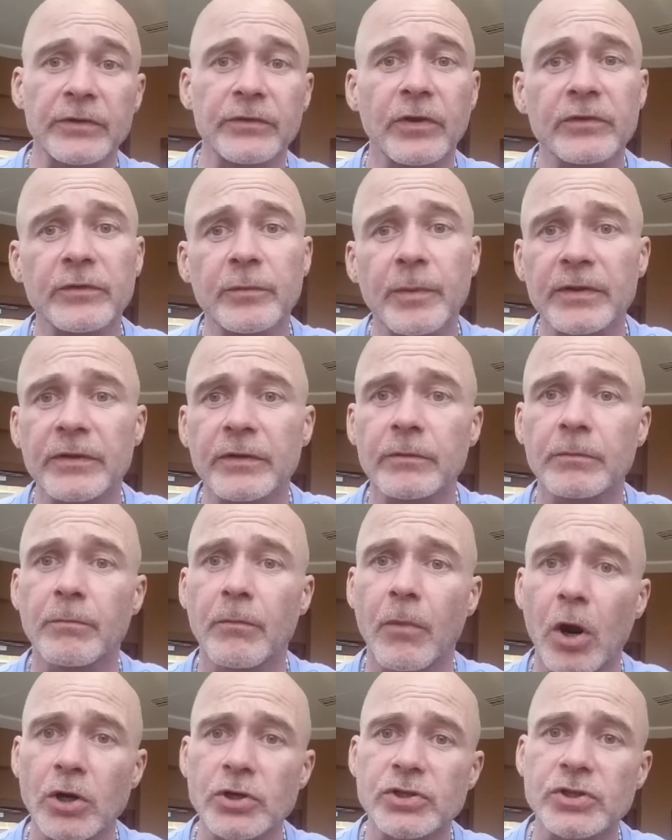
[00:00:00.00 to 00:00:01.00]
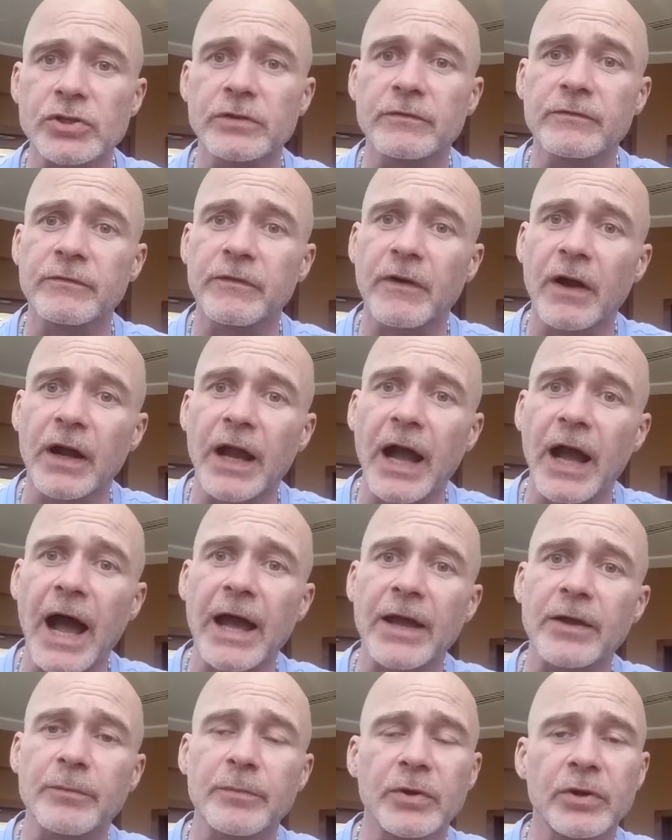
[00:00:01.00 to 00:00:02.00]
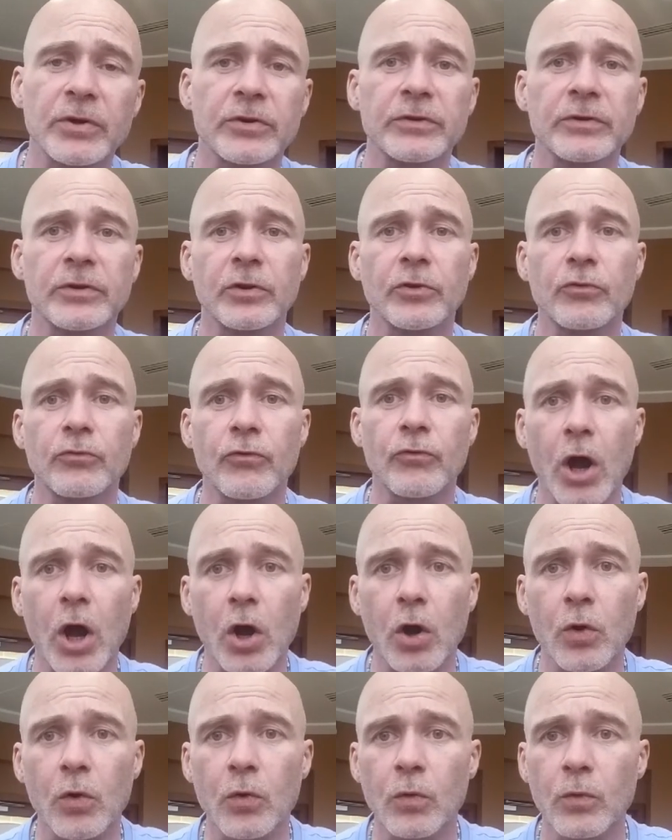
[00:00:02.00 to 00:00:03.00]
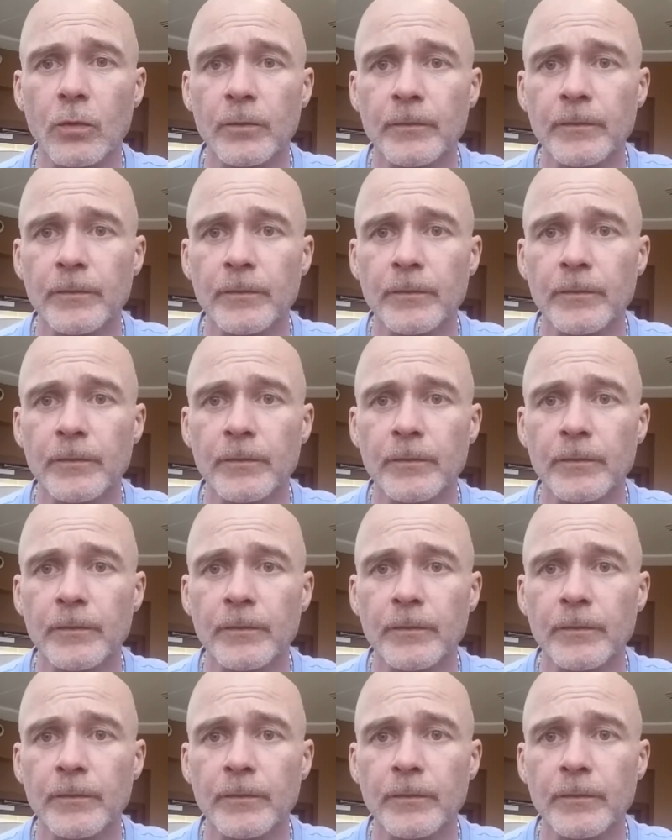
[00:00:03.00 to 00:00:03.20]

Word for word: It talks about the Martian fungi appearing to grow,